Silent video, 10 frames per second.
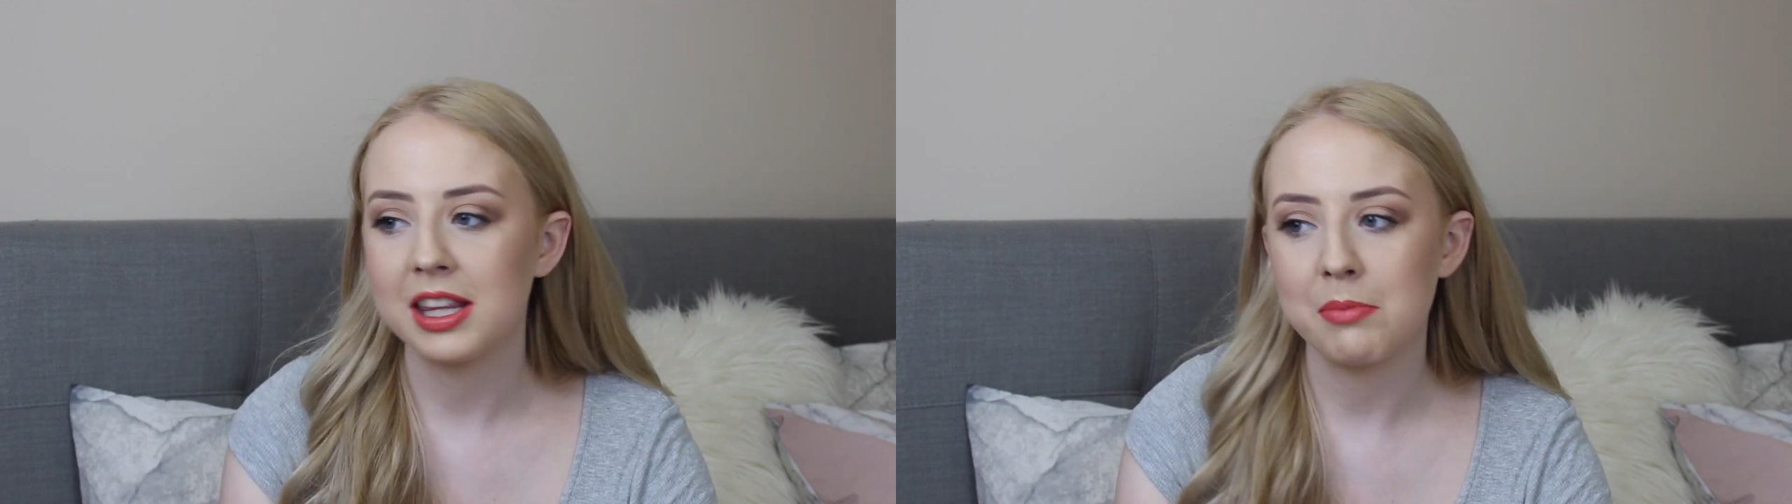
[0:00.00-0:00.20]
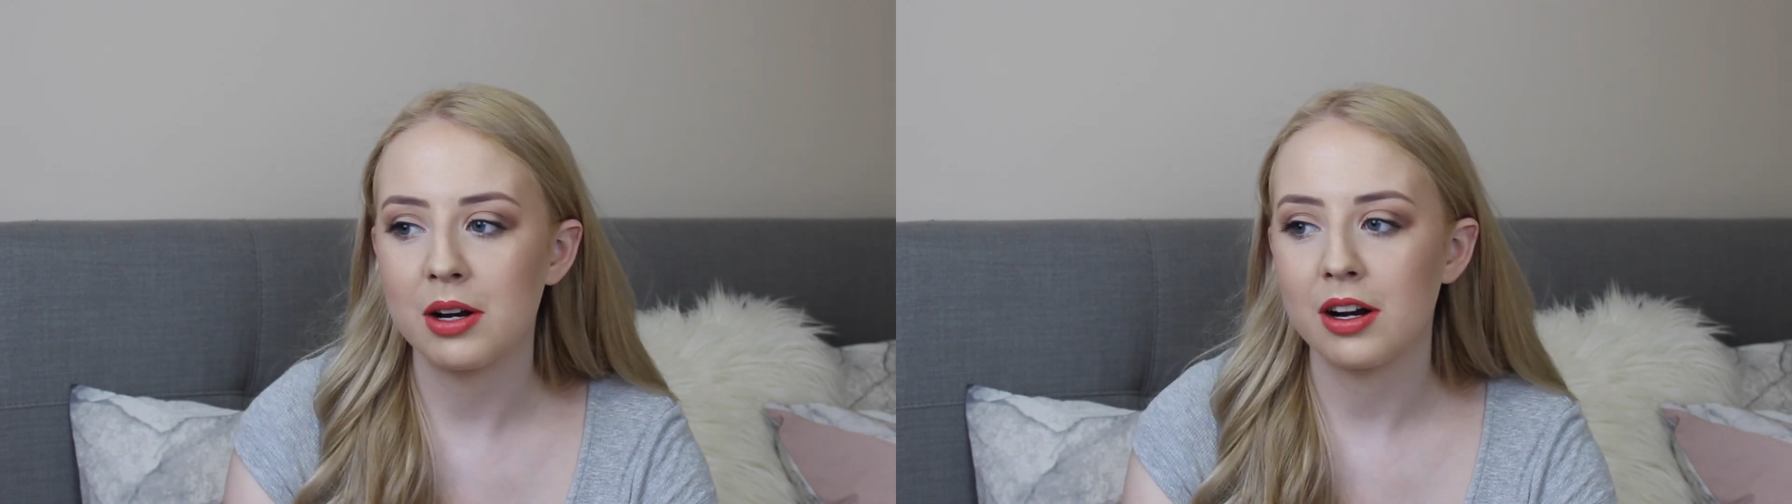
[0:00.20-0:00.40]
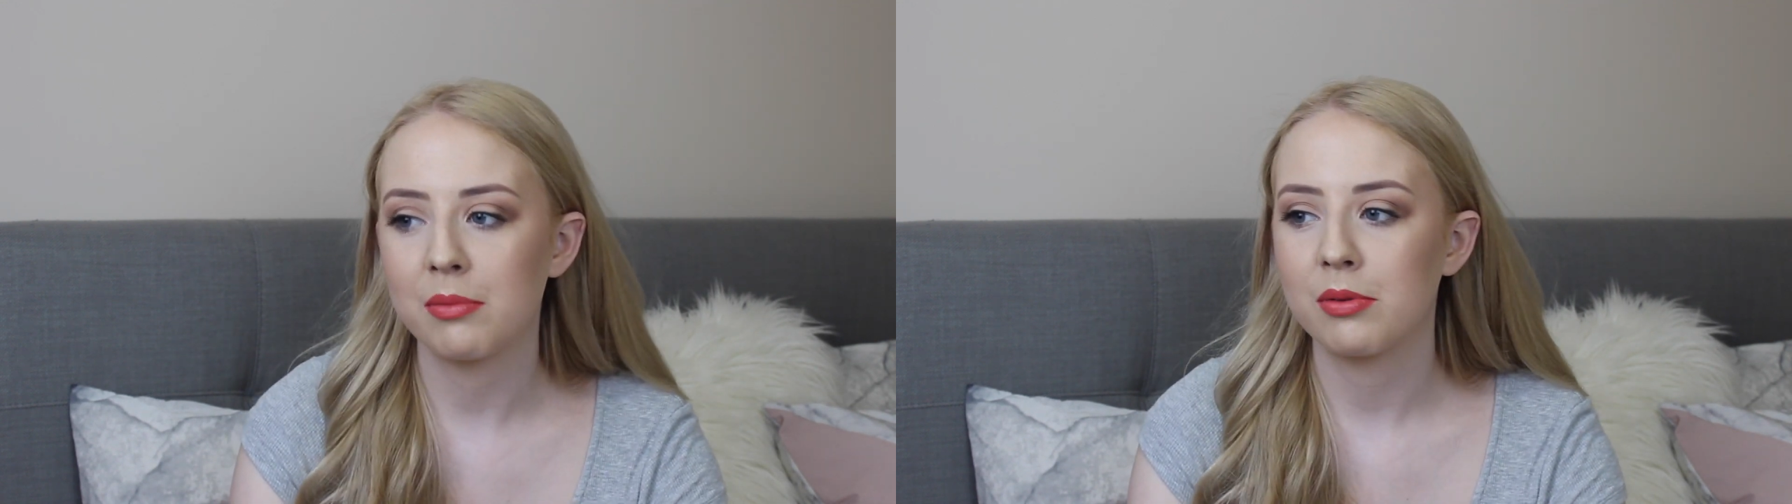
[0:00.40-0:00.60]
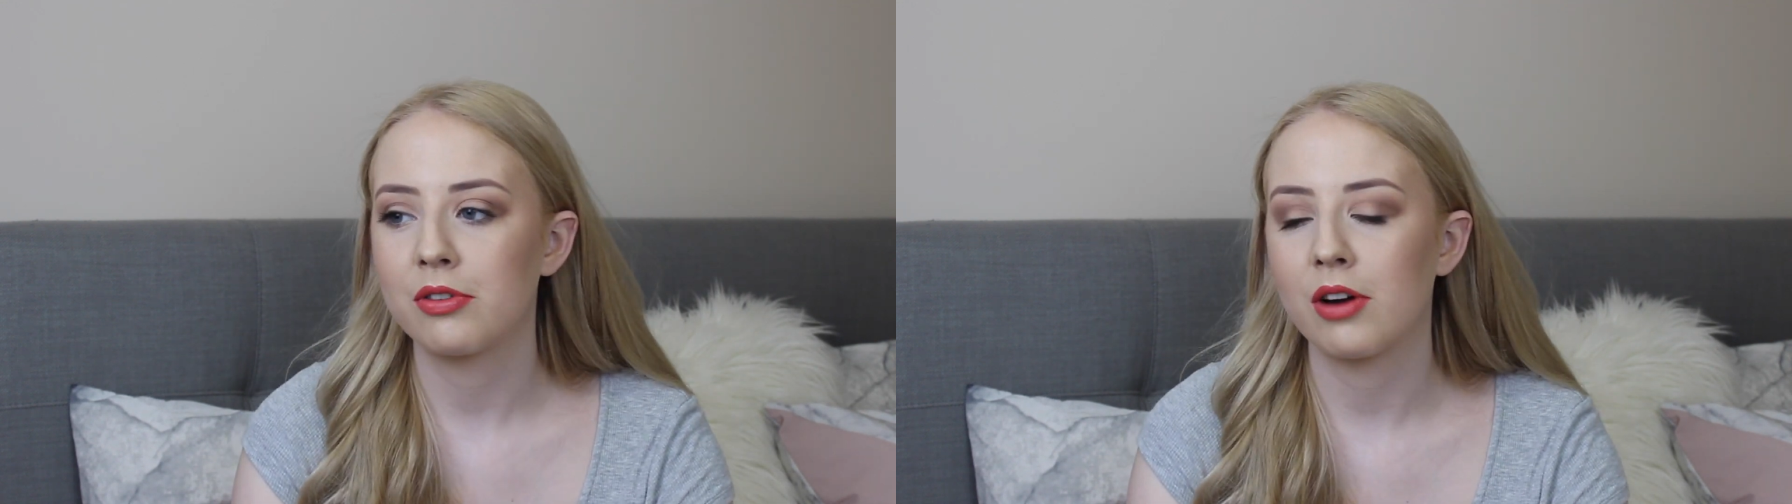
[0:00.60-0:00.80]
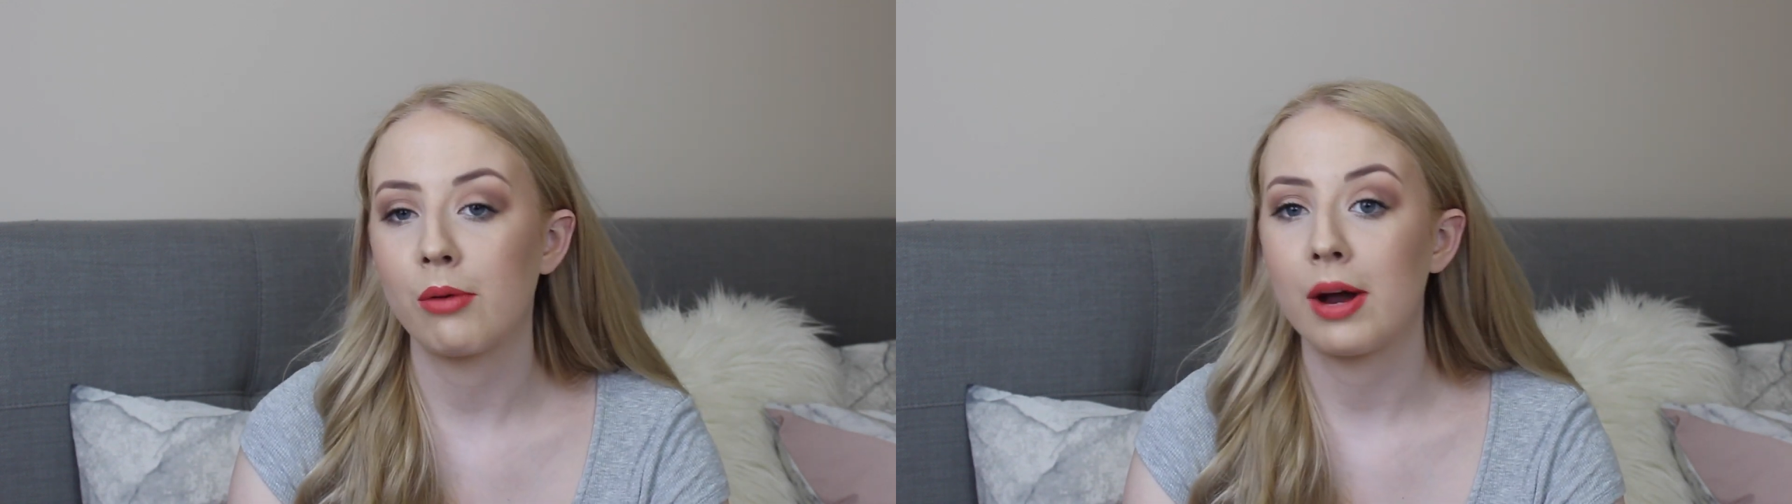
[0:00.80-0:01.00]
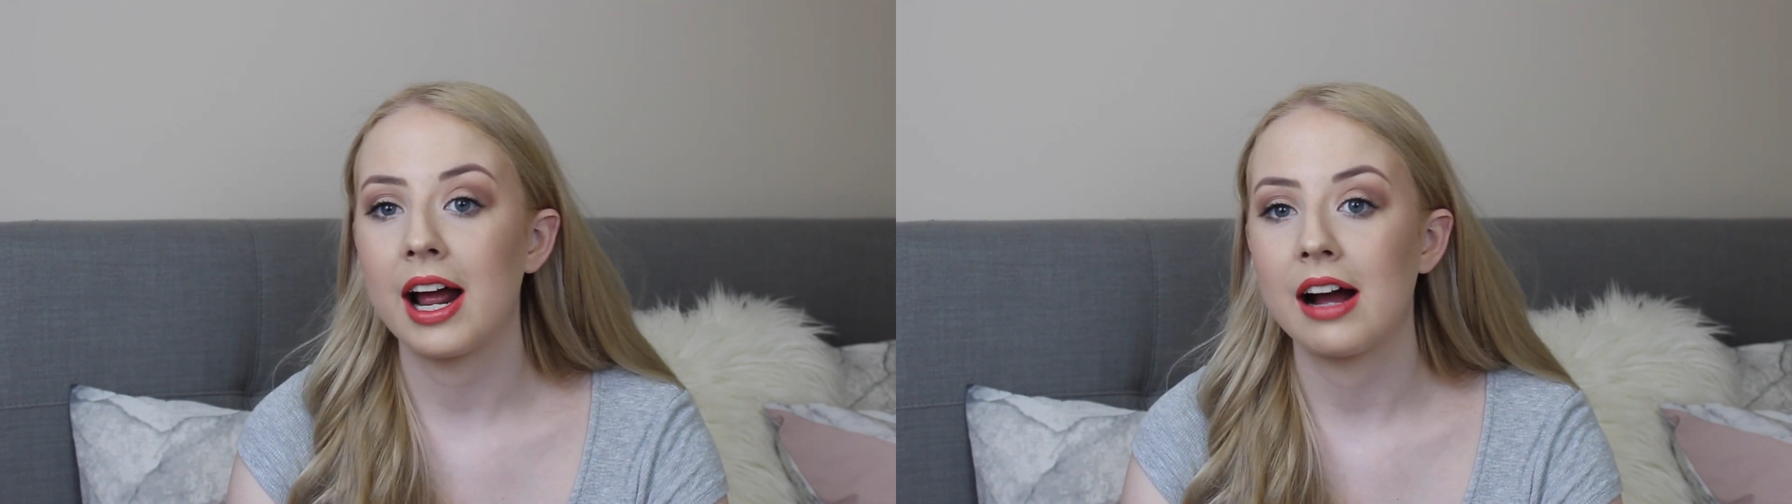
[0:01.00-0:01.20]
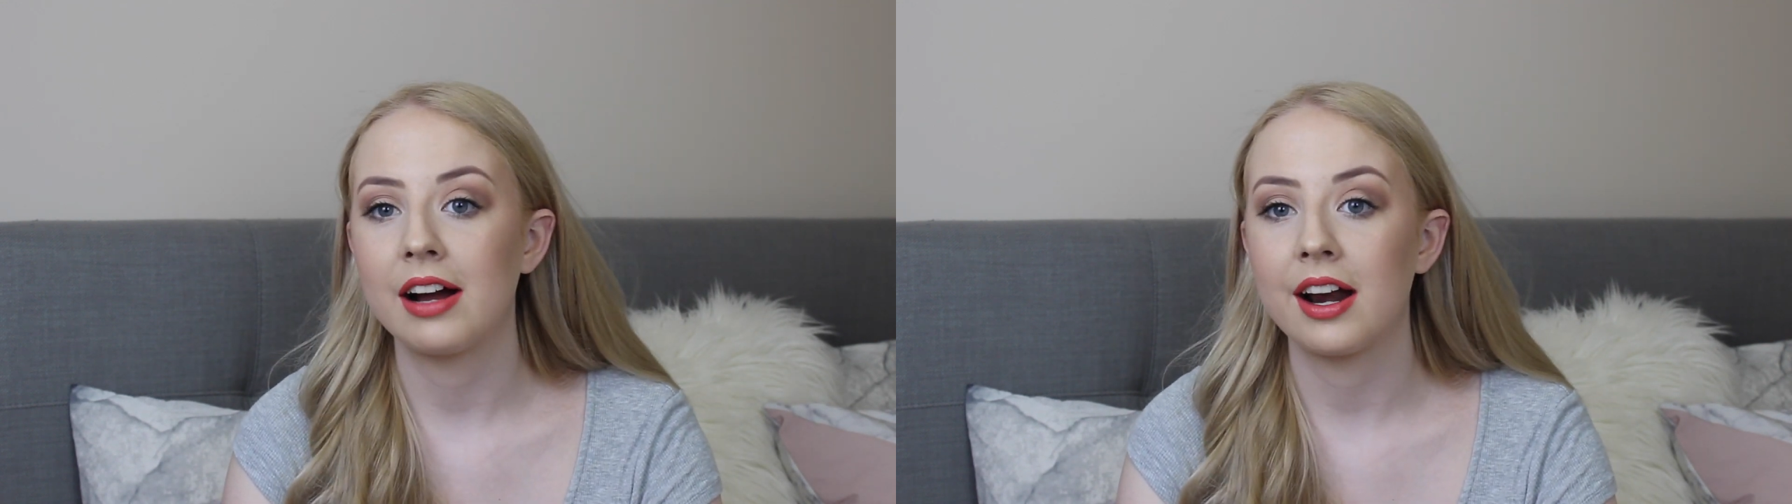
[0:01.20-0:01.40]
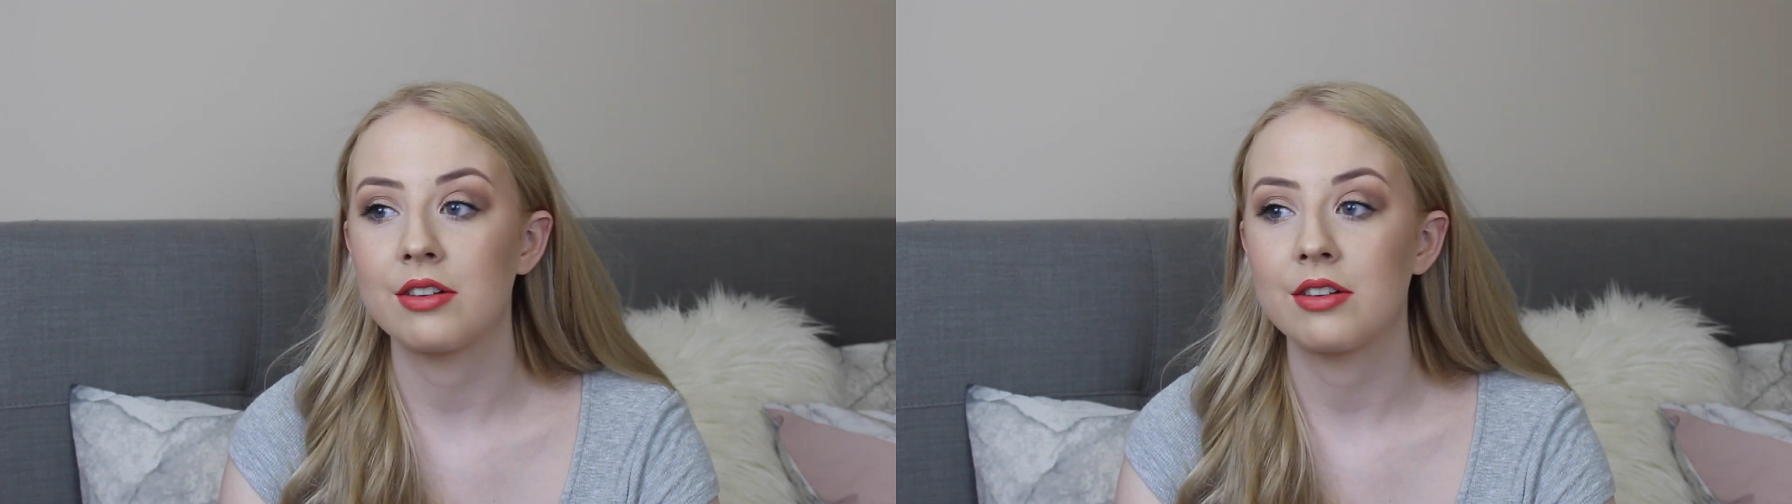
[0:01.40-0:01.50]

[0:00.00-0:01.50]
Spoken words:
it in the mirror before I went out,